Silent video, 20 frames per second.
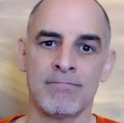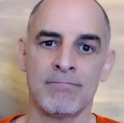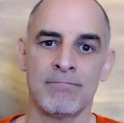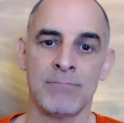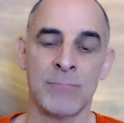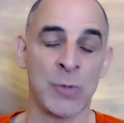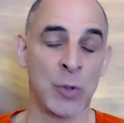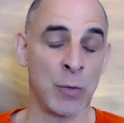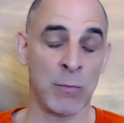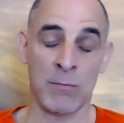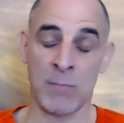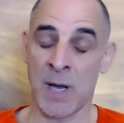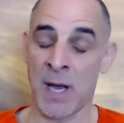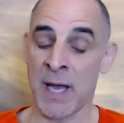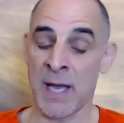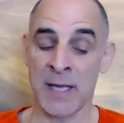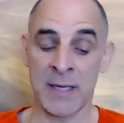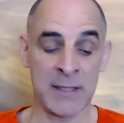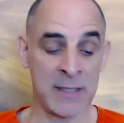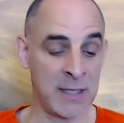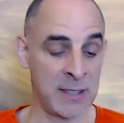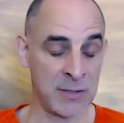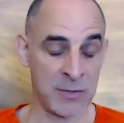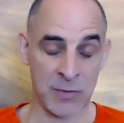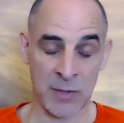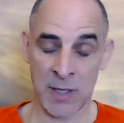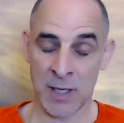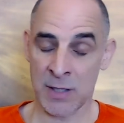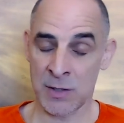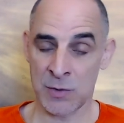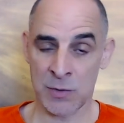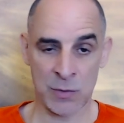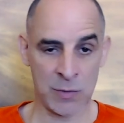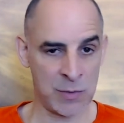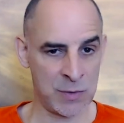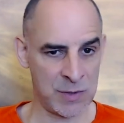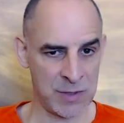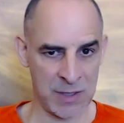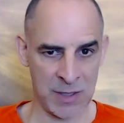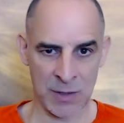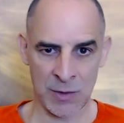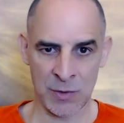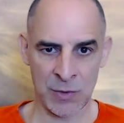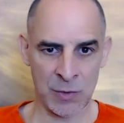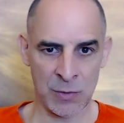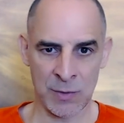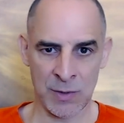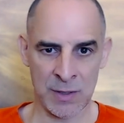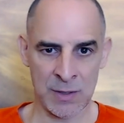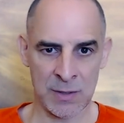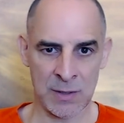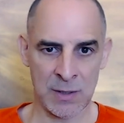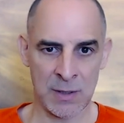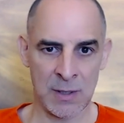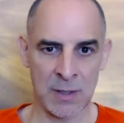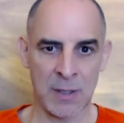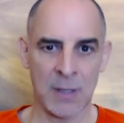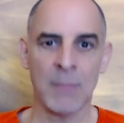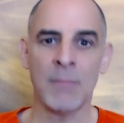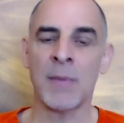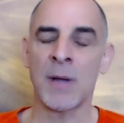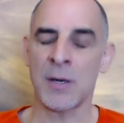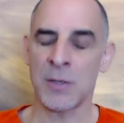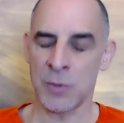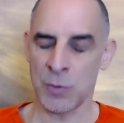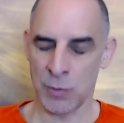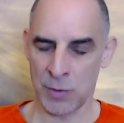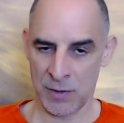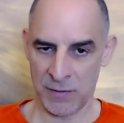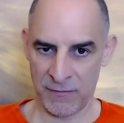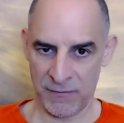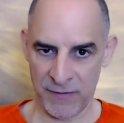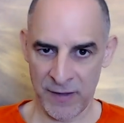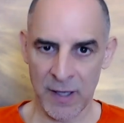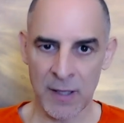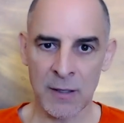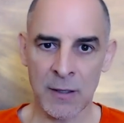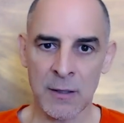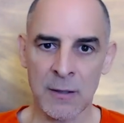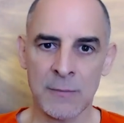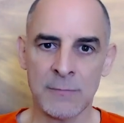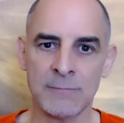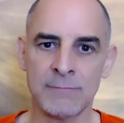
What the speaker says: your mind can try to still do it, but you will fail.